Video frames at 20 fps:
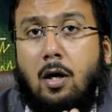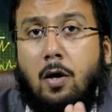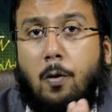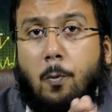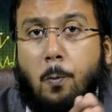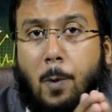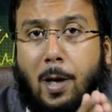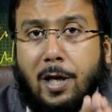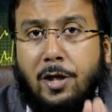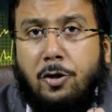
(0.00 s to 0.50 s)

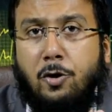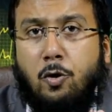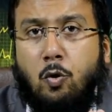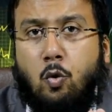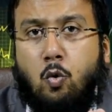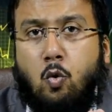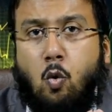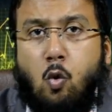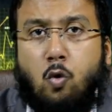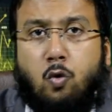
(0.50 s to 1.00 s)
when you
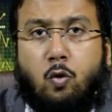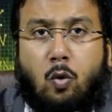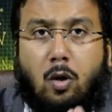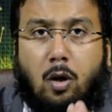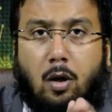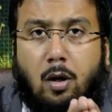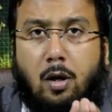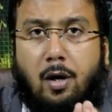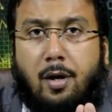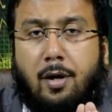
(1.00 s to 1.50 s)
go to
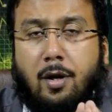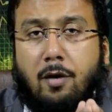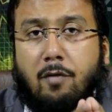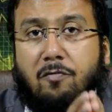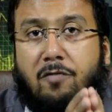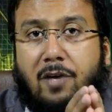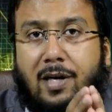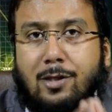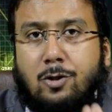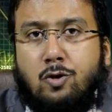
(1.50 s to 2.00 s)
learn
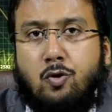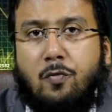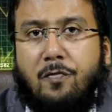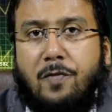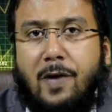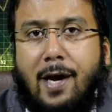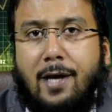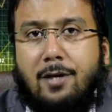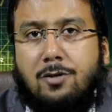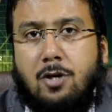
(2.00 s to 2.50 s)

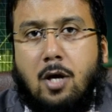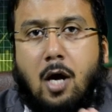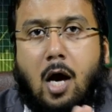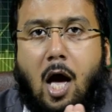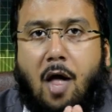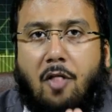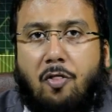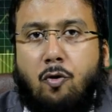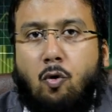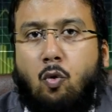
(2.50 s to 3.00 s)
face-to-face
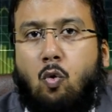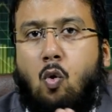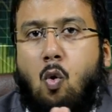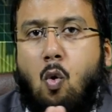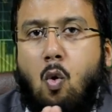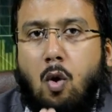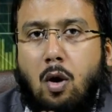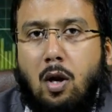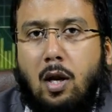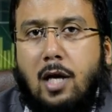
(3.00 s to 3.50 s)
and through
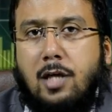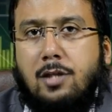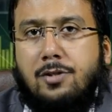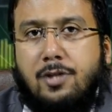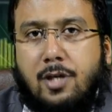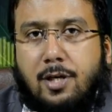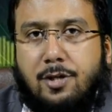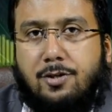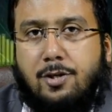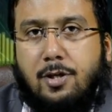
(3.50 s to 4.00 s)
online
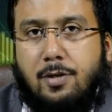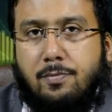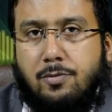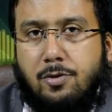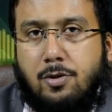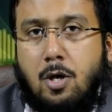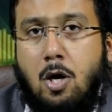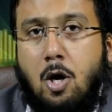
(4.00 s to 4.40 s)
systems.